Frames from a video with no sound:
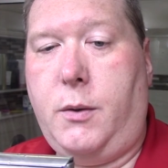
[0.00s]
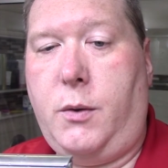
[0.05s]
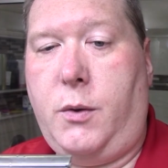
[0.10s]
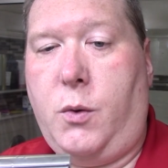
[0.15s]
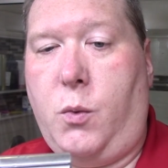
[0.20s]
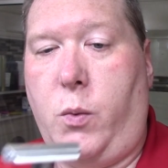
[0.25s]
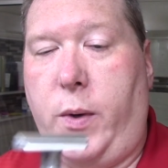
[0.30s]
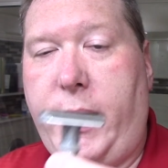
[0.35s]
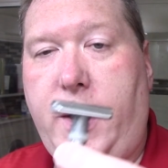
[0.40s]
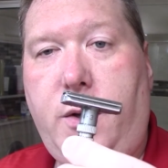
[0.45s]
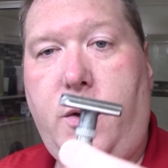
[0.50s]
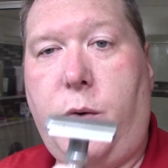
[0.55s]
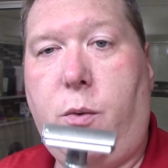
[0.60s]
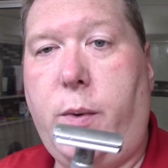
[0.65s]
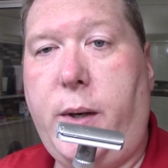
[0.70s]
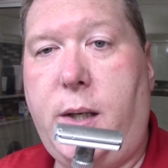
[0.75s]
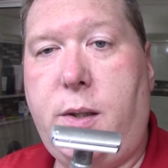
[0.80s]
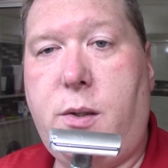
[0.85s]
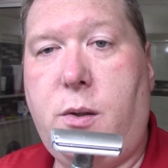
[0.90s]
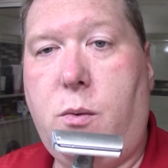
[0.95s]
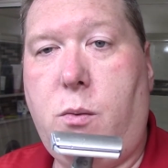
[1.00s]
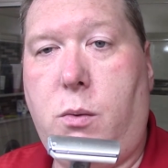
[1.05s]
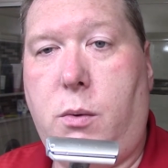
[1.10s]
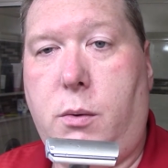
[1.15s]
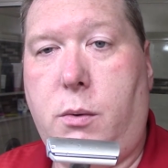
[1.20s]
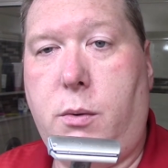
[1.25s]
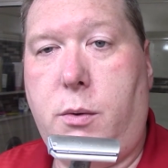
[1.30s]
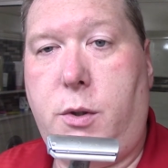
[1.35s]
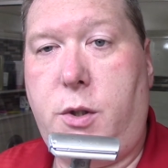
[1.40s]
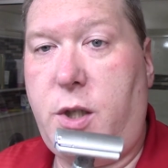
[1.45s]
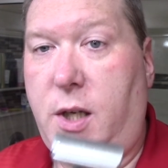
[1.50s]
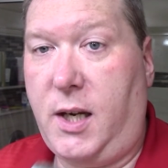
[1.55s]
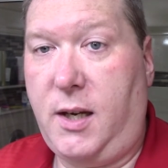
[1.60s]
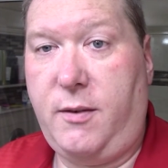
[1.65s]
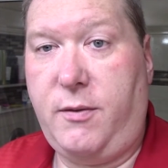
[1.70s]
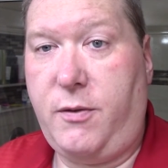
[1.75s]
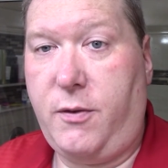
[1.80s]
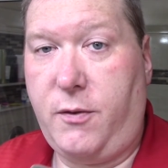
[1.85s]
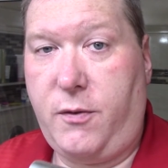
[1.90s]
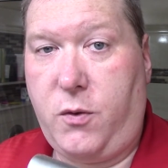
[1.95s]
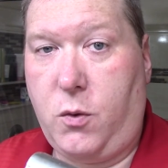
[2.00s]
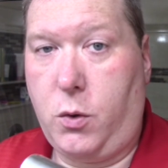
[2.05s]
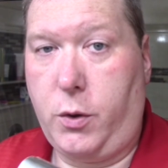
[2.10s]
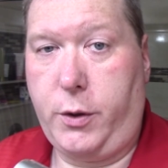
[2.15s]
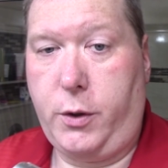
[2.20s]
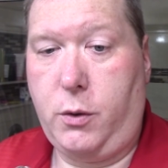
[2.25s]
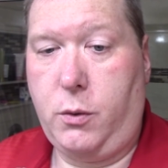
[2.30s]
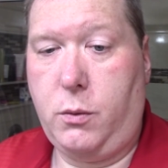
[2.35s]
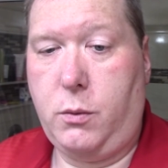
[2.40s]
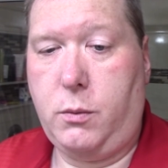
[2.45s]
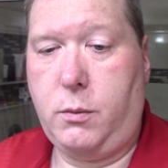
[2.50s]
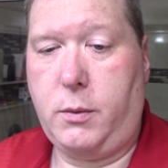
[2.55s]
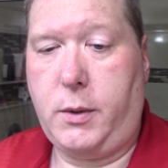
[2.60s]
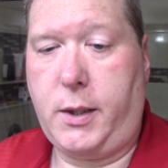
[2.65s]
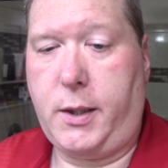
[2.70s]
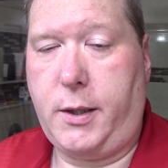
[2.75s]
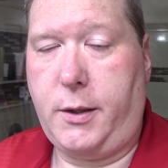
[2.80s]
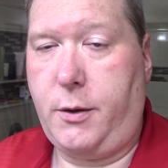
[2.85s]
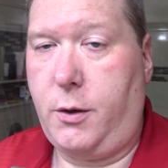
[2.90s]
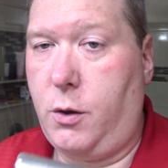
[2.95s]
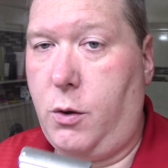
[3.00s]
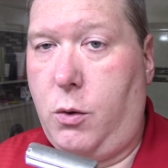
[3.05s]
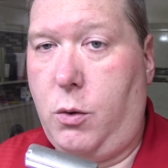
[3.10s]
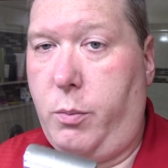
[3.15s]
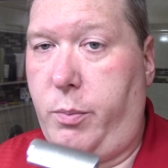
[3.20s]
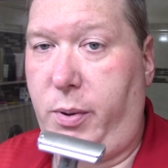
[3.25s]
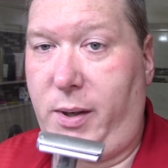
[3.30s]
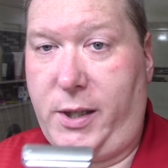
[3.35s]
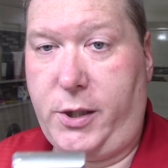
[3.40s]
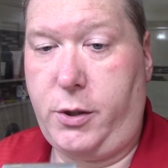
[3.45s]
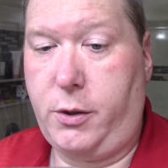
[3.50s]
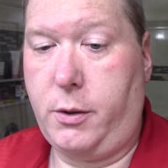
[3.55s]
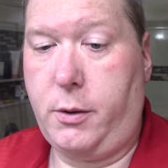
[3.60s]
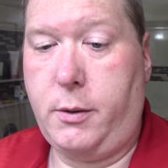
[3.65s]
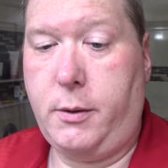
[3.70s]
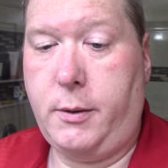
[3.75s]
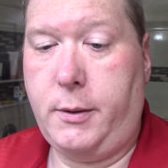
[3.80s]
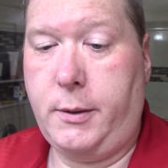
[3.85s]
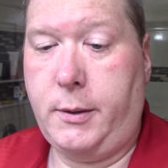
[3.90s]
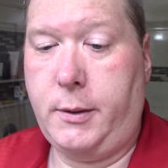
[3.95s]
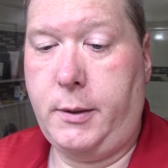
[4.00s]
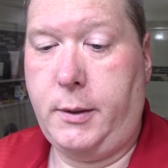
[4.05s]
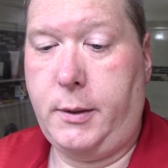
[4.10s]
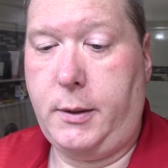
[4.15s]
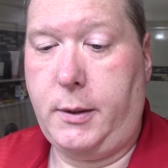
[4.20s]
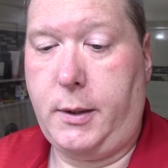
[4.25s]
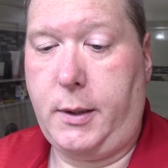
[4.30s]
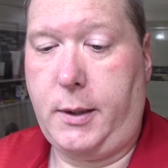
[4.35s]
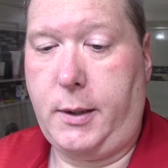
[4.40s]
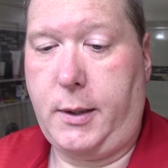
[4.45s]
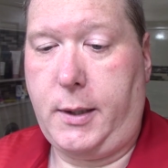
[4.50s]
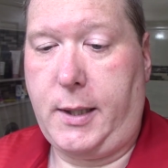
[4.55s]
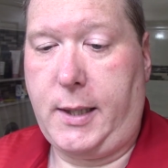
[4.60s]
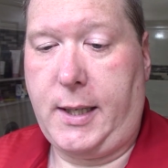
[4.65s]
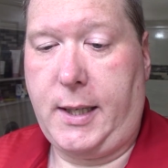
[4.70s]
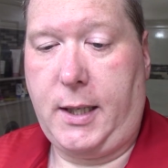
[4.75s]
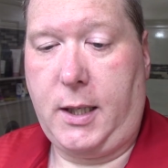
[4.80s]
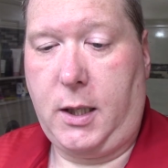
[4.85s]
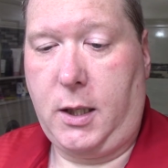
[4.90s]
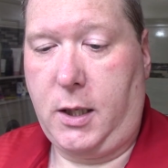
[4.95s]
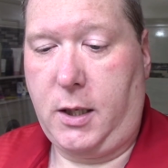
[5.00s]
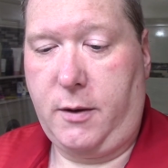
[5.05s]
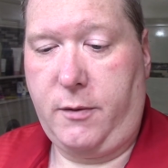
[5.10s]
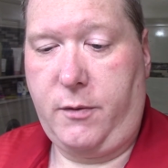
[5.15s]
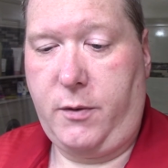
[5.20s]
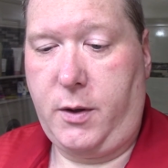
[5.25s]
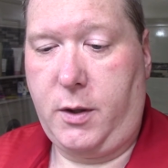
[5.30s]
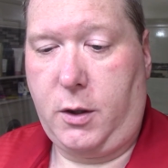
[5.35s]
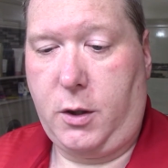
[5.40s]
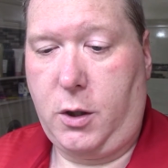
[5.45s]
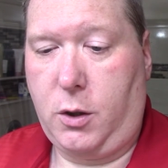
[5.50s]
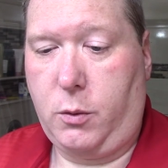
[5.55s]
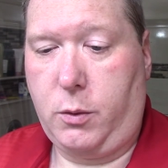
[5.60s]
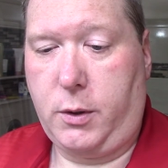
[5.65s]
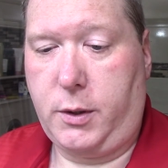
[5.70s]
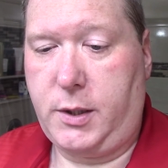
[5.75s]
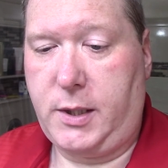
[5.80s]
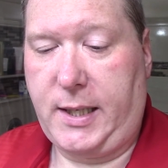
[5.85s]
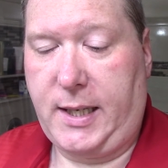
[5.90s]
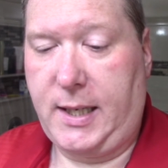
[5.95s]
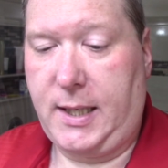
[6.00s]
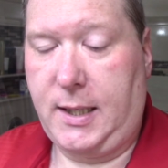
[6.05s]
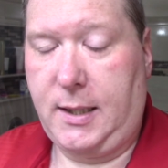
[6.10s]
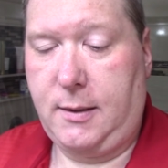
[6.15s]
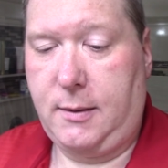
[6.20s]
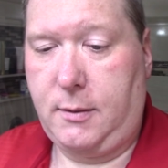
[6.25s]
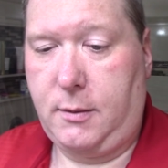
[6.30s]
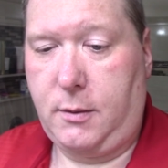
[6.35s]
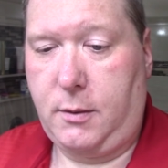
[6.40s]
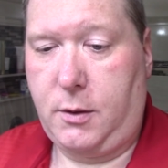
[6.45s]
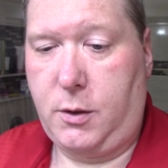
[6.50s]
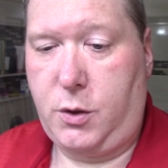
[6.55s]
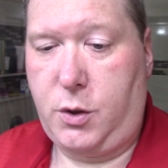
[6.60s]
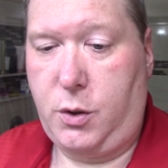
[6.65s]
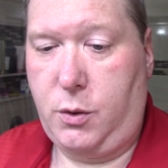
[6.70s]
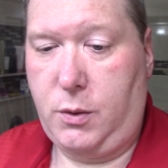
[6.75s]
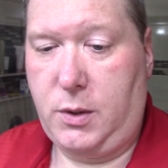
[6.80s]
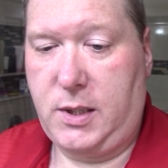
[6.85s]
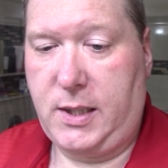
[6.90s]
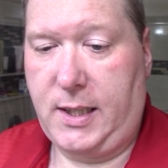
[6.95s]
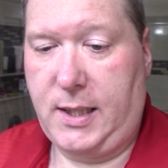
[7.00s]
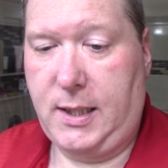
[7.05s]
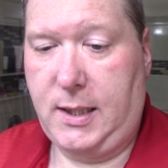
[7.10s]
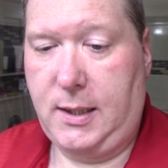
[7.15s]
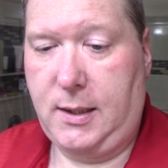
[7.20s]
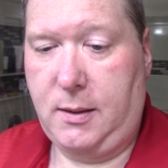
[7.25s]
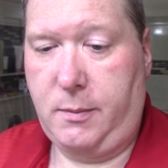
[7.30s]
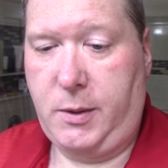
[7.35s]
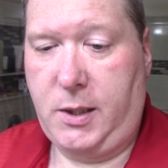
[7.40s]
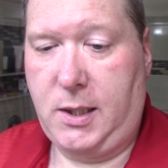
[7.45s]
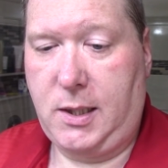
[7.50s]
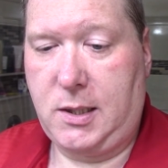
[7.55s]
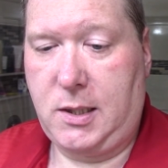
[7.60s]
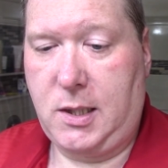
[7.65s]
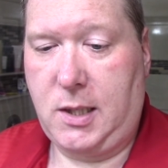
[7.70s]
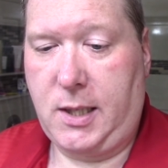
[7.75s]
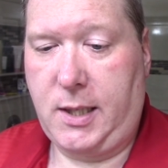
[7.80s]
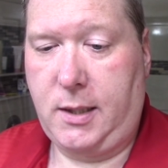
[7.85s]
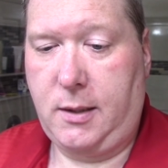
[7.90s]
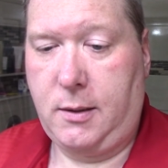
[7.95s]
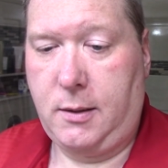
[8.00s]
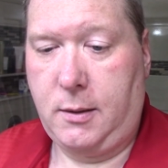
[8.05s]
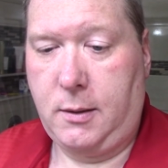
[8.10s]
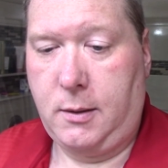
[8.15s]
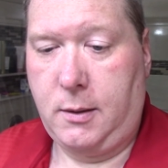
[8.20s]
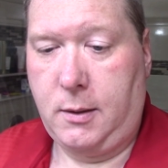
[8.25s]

weight of the razor will shave for you, no pressure. I love the lower setting, the 2 setting. I mean, it's not,